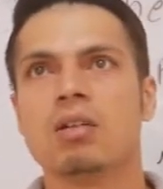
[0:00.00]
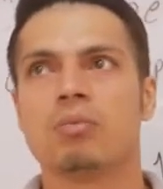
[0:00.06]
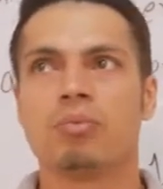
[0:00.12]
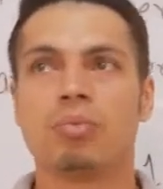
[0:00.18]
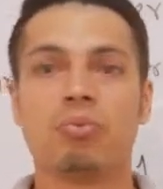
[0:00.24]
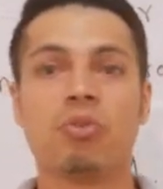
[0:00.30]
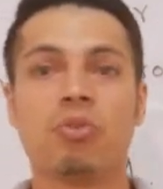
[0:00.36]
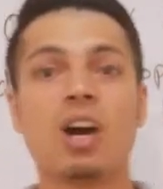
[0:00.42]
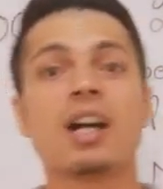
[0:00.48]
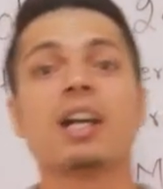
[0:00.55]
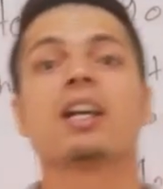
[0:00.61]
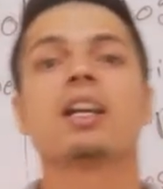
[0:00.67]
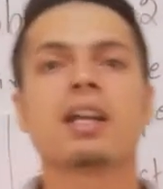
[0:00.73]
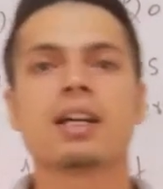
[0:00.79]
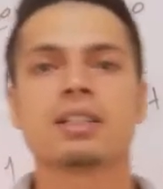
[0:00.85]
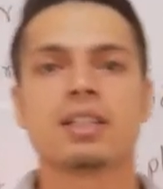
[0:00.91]
Why
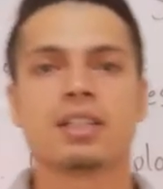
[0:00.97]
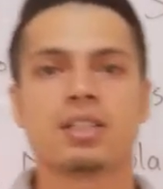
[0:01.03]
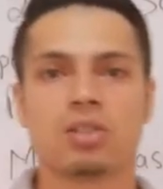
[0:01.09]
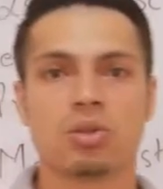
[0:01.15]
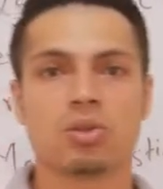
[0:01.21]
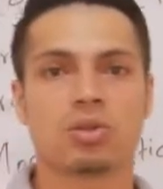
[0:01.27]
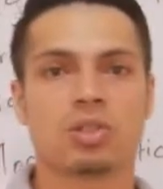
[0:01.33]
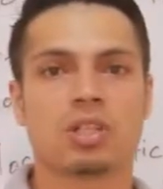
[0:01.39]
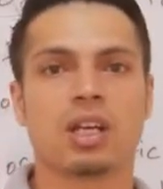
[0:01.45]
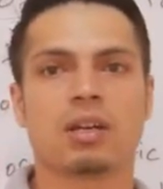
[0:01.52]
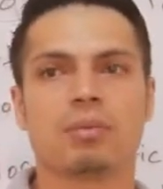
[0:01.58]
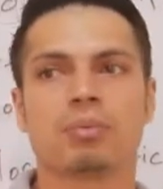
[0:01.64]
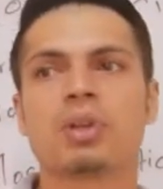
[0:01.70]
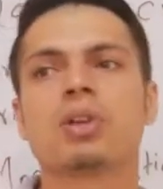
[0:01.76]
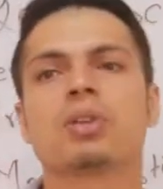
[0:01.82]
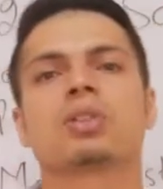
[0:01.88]
glass is used there?
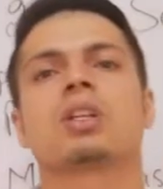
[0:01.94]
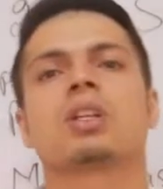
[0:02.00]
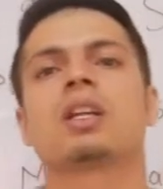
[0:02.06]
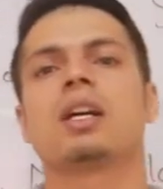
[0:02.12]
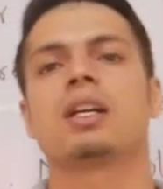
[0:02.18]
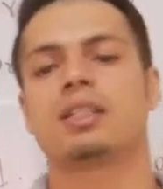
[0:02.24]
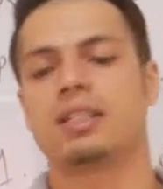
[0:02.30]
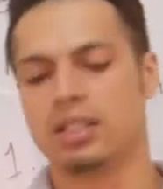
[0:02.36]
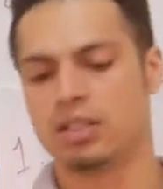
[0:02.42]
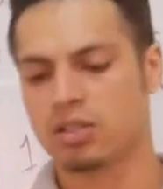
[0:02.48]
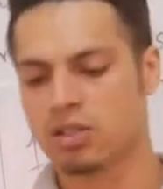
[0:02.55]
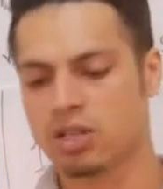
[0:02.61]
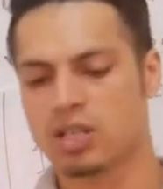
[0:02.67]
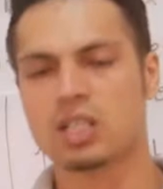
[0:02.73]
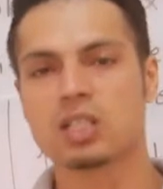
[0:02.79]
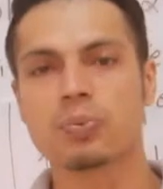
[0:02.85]
Because glass is
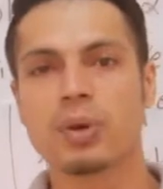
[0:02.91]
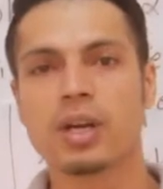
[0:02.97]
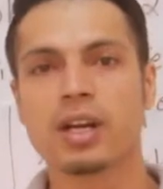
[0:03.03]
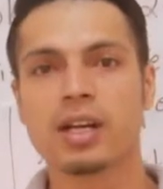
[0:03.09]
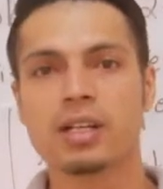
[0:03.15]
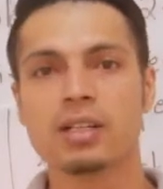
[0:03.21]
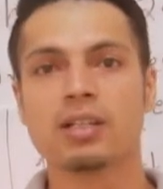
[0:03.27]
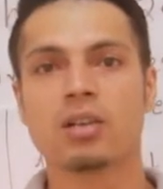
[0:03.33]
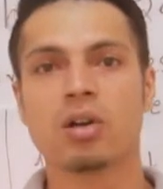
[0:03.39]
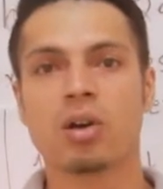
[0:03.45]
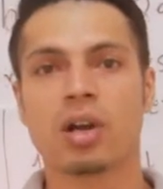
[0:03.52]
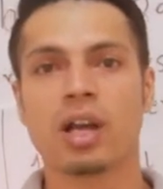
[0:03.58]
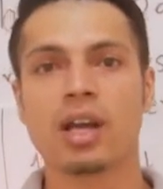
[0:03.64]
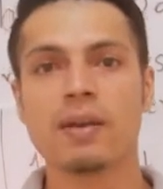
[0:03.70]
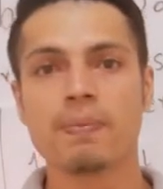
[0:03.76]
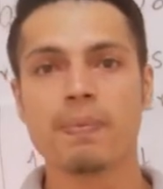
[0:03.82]
transparent,
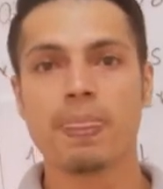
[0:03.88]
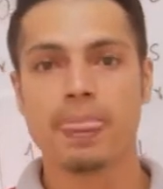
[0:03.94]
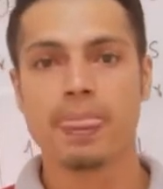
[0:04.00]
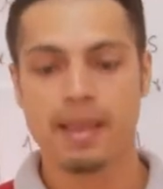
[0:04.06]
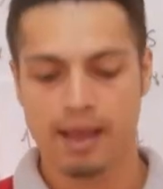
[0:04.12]
okay,